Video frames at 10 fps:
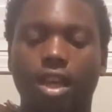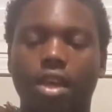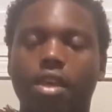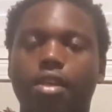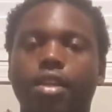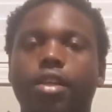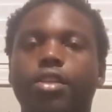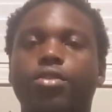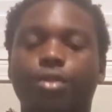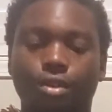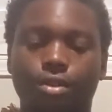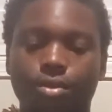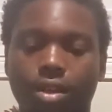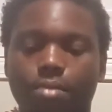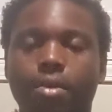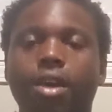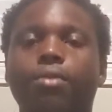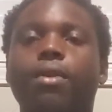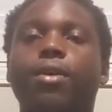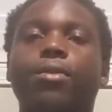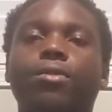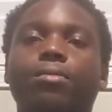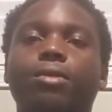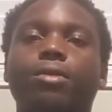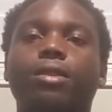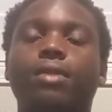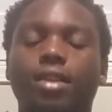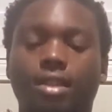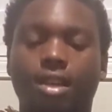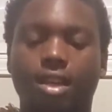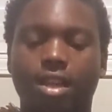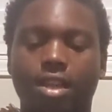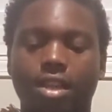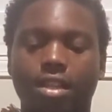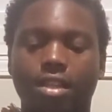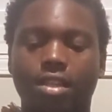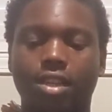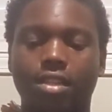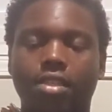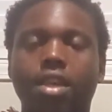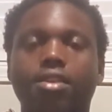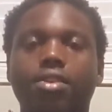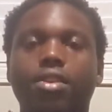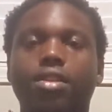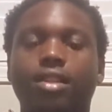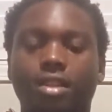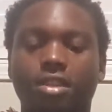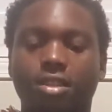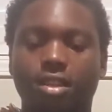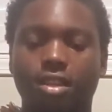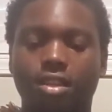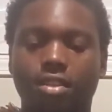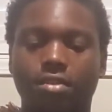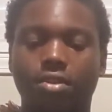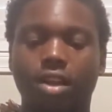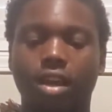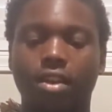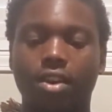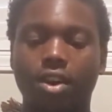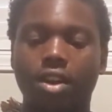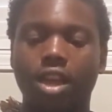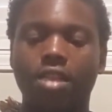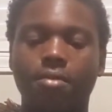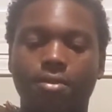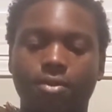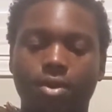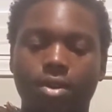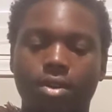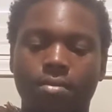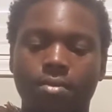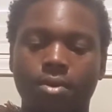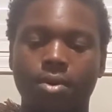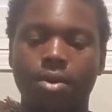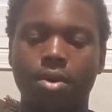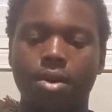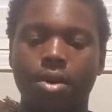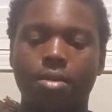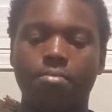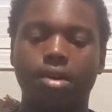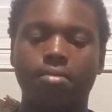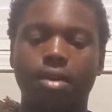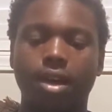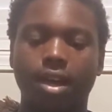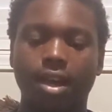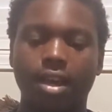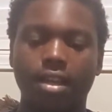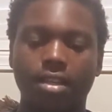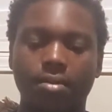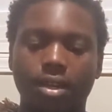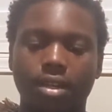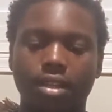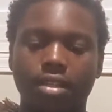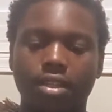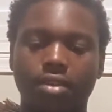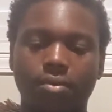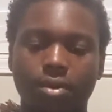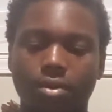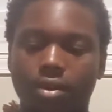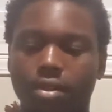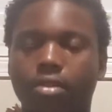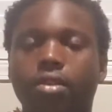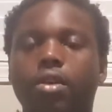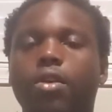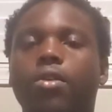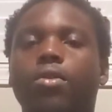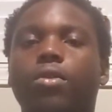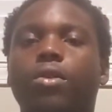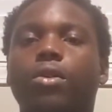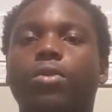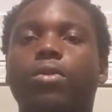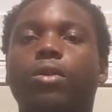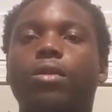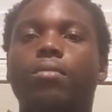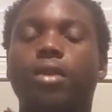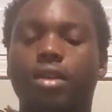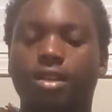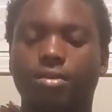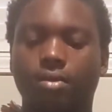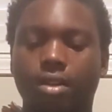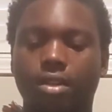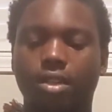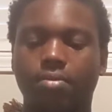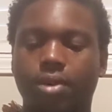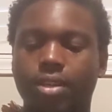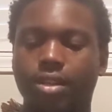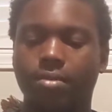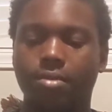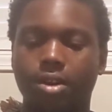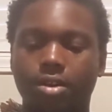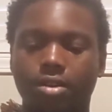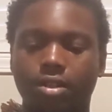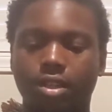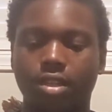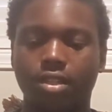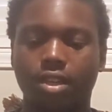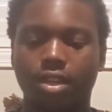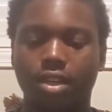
hey, He's gonna do that by the way of those missiles. That's why I said, and nothing shall escape them. It's gonna look like the Garden of Eden before them, but behind them a desolate wilderness. Because once this place America gets